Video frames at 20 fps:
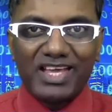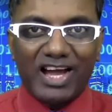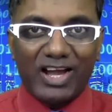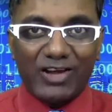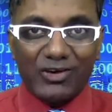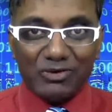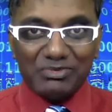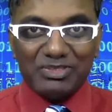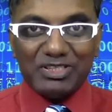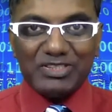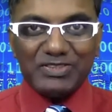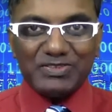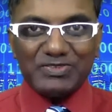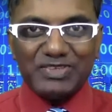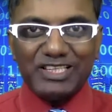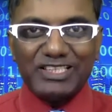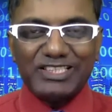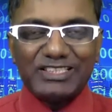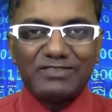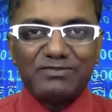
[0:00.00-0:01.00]
I hope that you
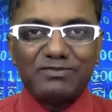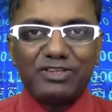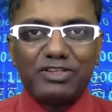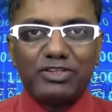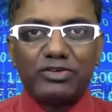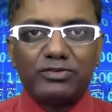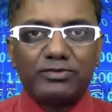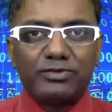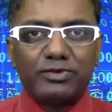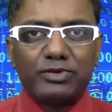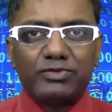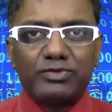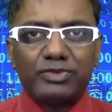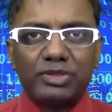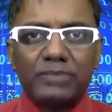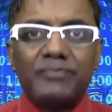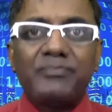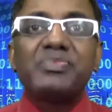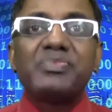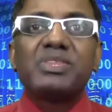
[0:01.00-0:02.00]
find this video
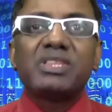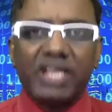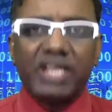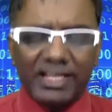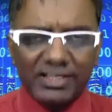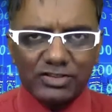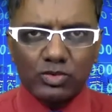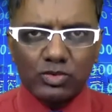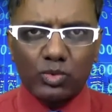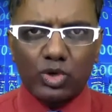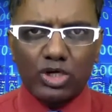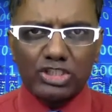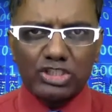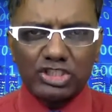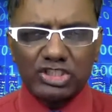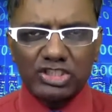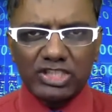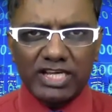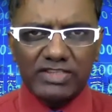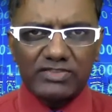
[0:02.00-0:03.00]
fruitful. Thanks for
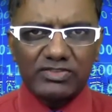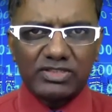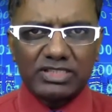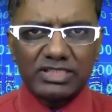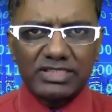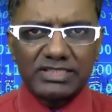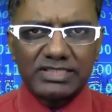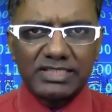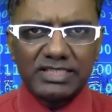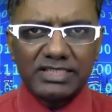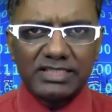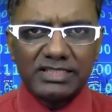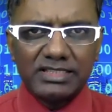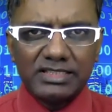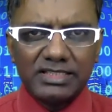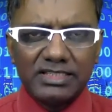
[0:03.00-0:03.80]
watching. Thanks for listening.